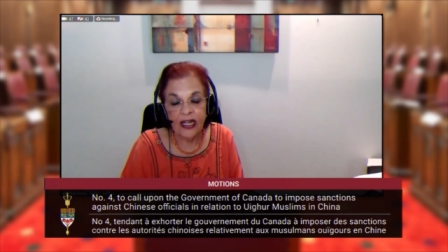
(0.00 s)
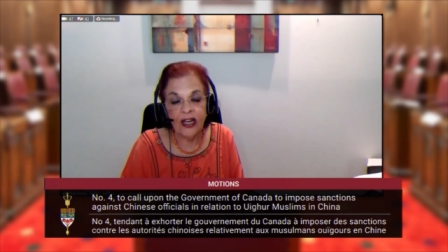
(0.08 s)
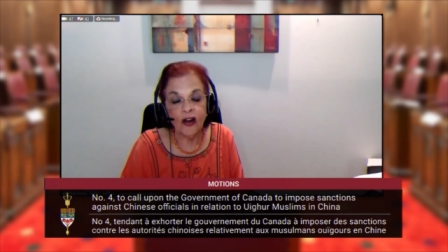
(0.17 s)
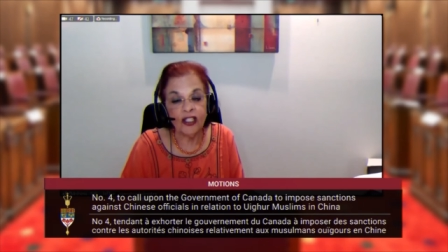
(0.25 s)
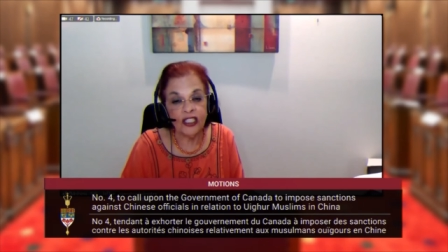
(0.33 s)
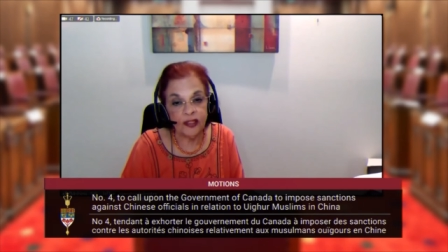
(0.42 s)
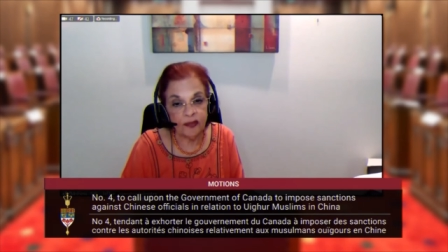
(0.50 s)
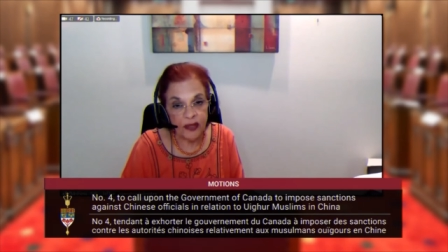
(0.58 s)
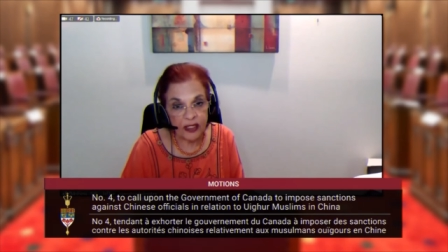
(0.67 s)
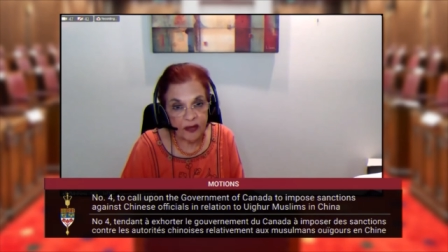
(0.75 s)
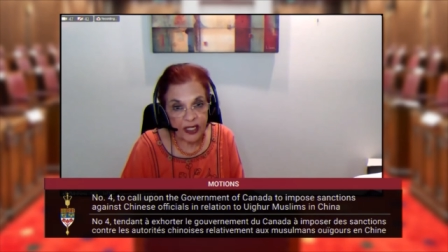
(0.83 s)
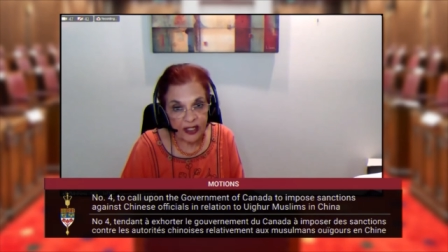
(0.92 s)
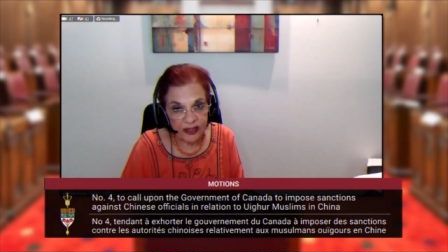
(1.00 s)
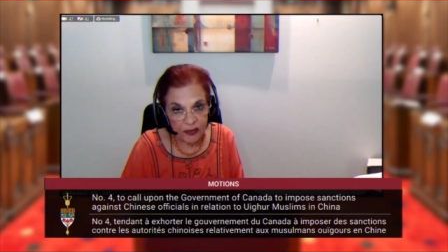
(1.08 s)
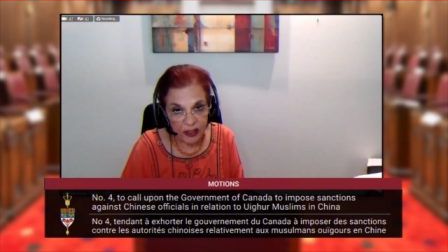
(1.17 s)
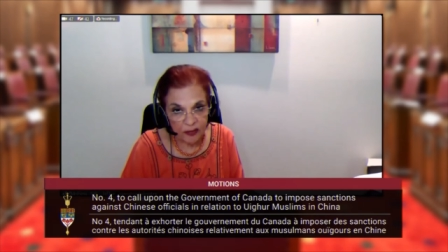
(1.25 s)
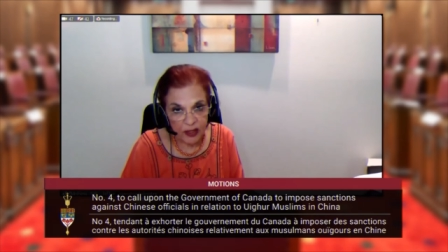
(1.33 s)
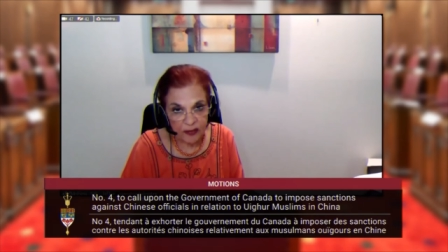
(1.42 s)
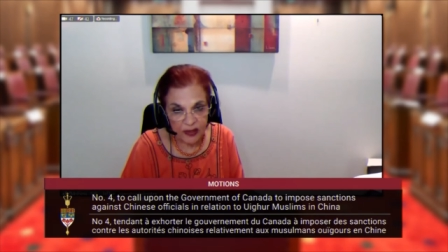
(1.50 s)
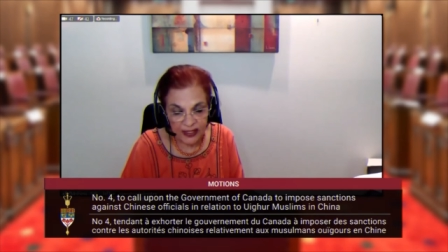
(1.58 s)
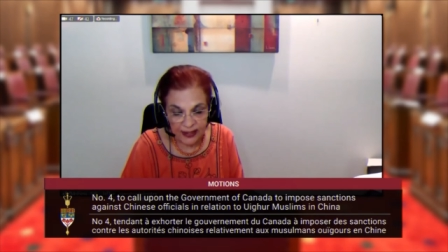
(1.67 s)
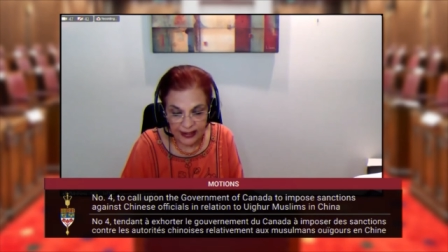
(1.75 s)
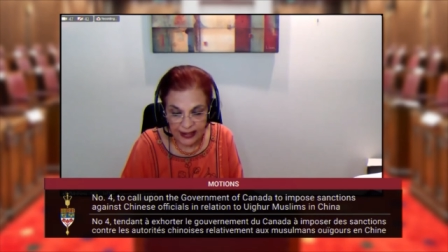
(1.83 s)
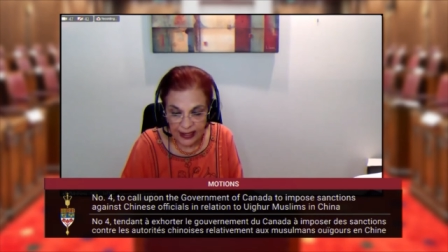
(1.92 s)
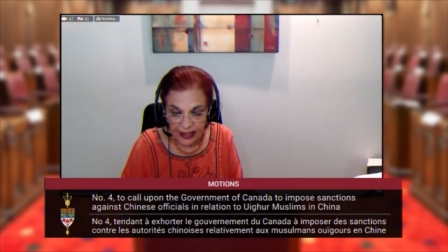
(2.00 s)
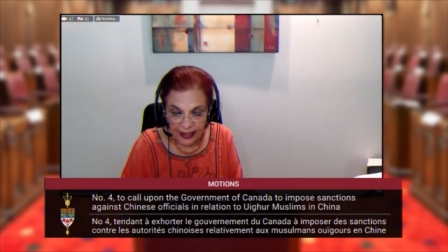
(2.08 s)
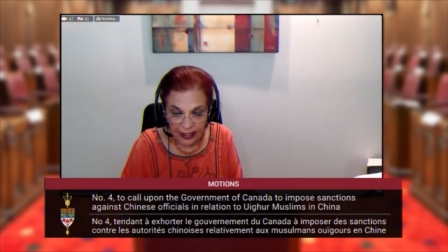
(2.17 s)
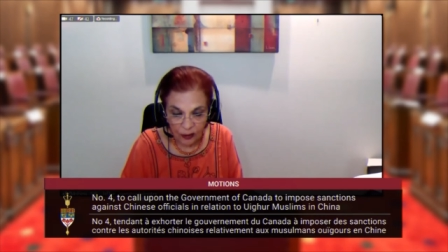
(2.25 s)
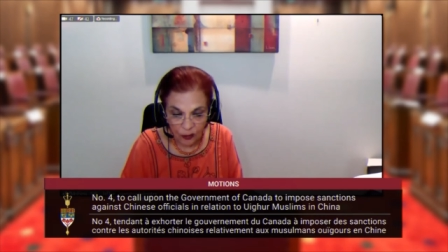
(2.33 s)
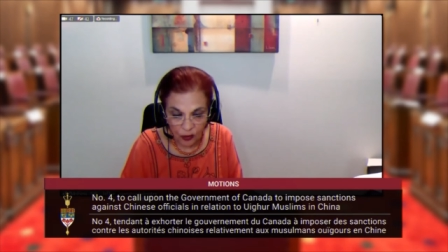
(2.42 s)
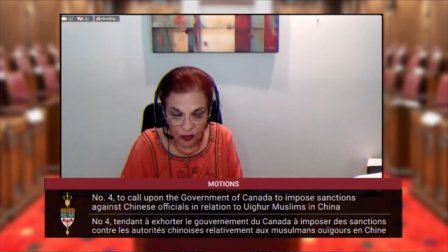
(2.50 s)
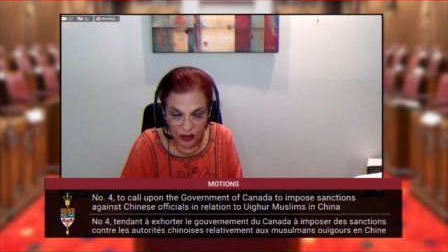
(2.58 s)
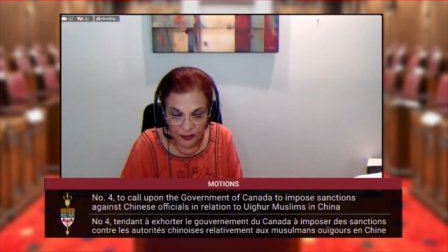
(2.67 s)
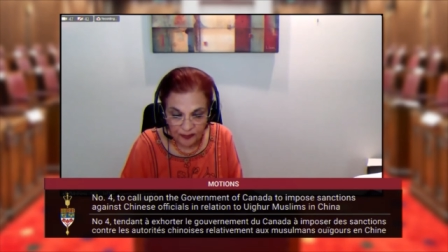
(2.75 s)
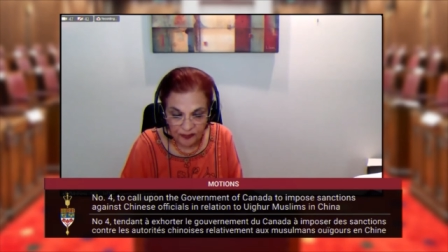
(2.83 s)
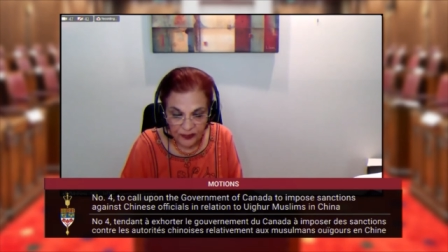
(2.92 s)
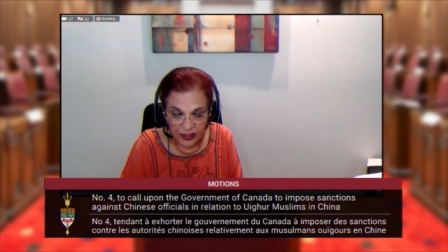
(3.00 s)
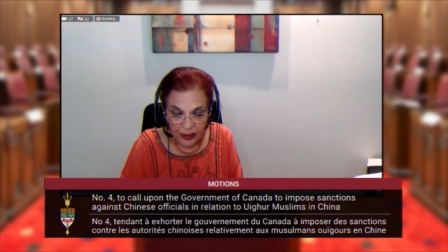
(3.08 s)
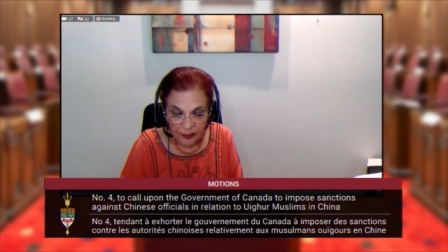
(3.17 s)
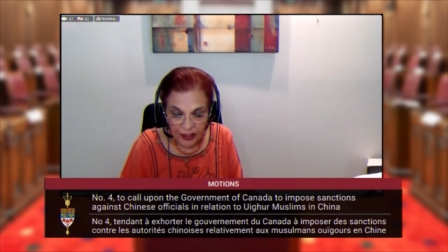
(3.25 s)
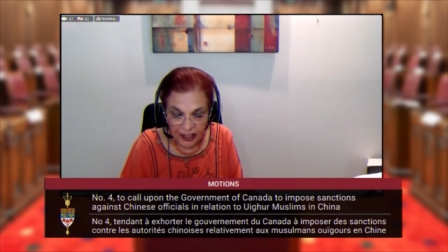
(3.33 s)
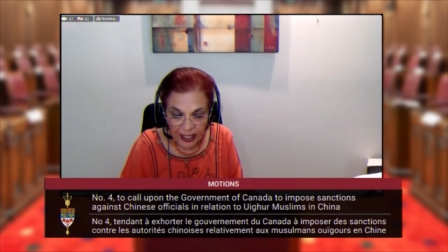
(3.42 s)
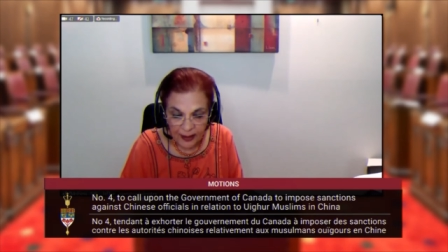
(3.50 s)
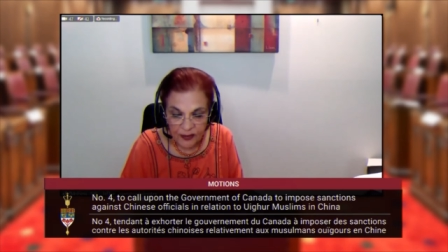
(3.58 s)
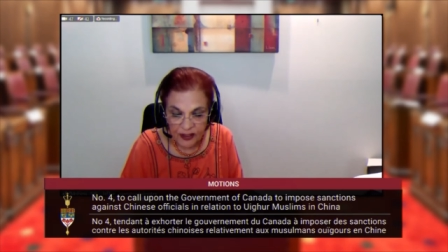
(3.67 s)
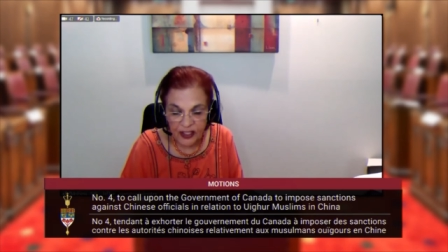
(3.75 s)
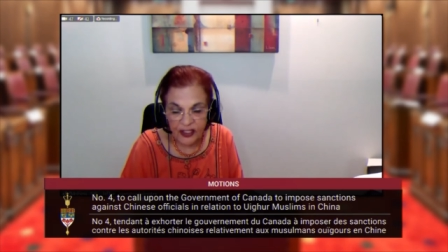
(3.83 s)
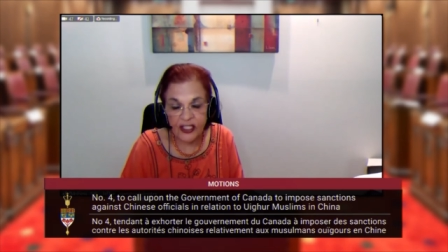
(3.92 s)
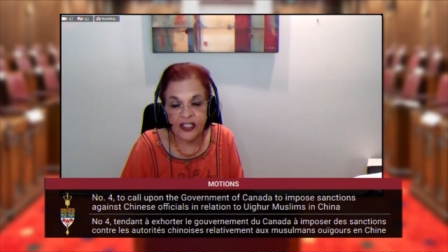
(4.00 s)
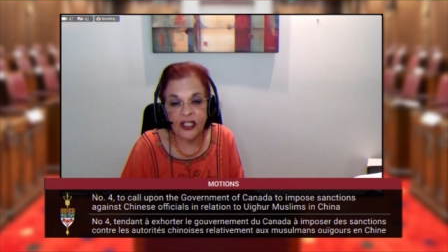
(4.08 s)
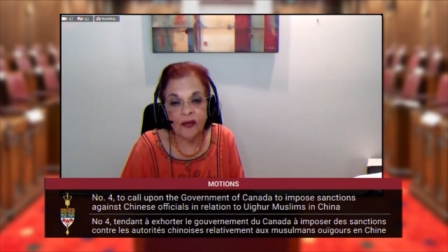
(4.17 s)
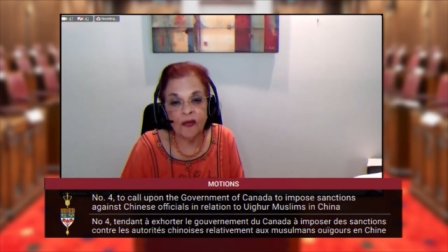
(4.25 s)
on in at BBC, and I quote, "Perhaps this is the